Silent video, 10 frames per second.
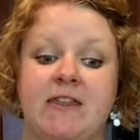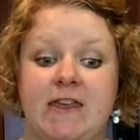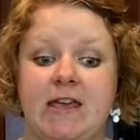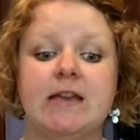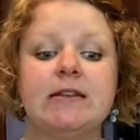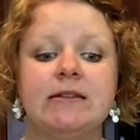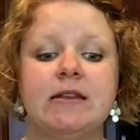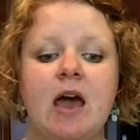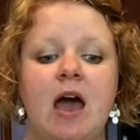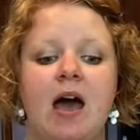things,
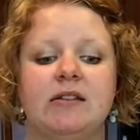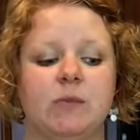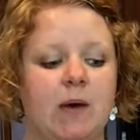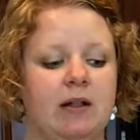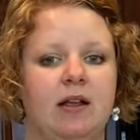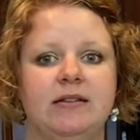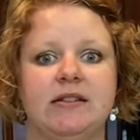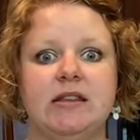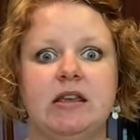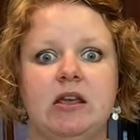as well as
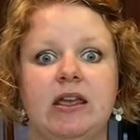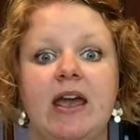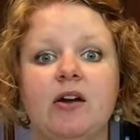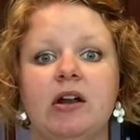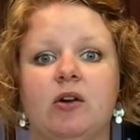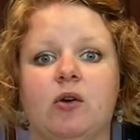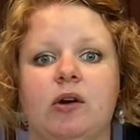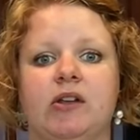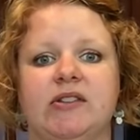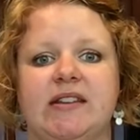the carrier
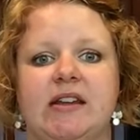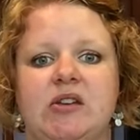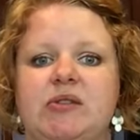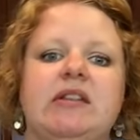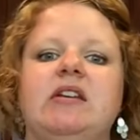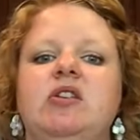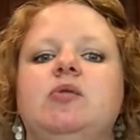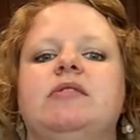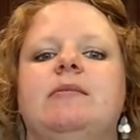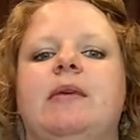oils that I use. I can
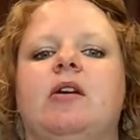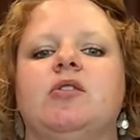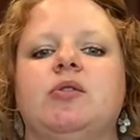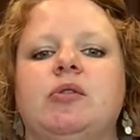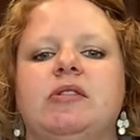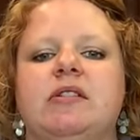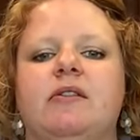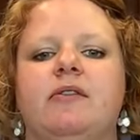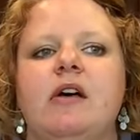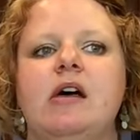use them in all sorts of